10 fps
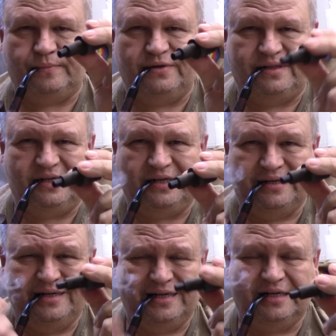with the
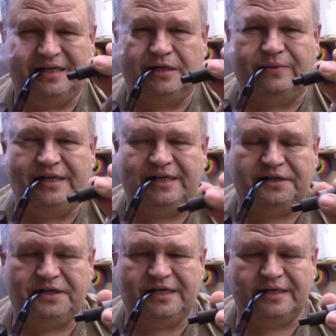airway and the
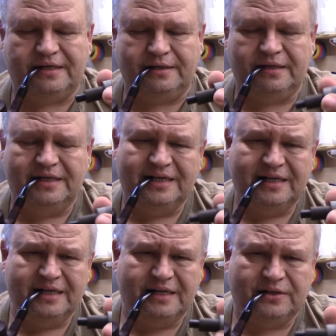shank.
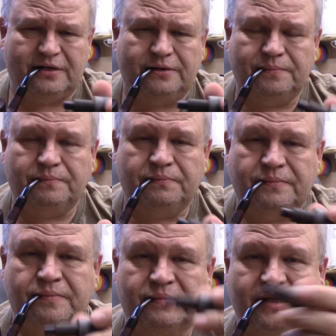So
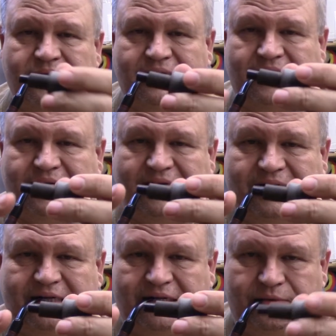
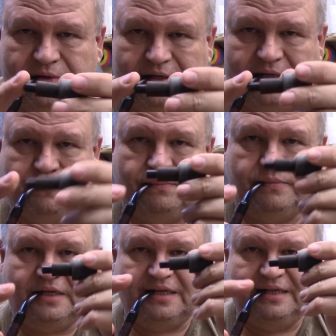I drill it,
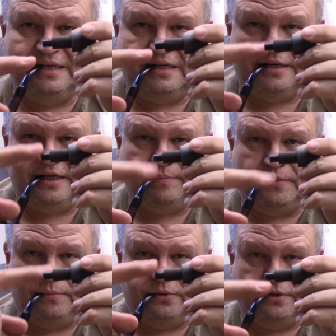and then I shape
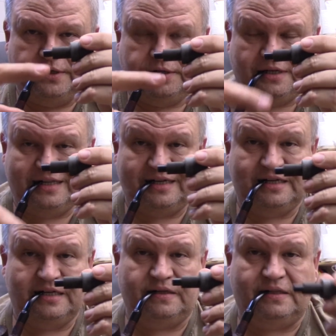the mortise, and that
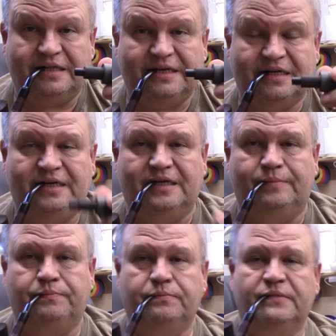takes a lot of time.
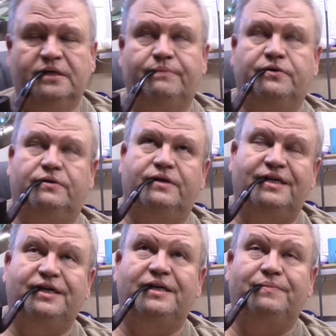
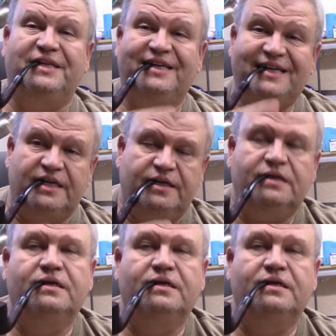I shape the tenon.